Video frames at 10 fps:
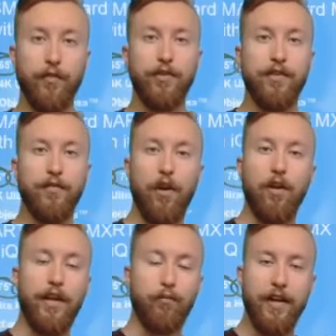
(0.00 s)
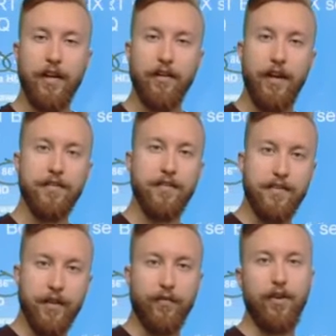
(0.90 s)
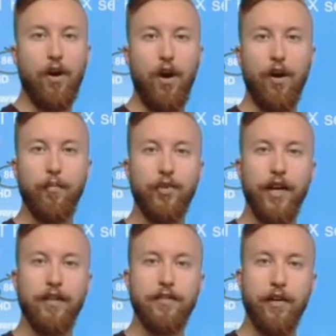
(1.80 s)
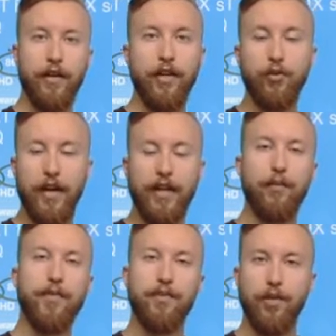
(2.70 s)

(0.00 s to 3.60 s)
First of all, it recognizes different objects that are interacting with the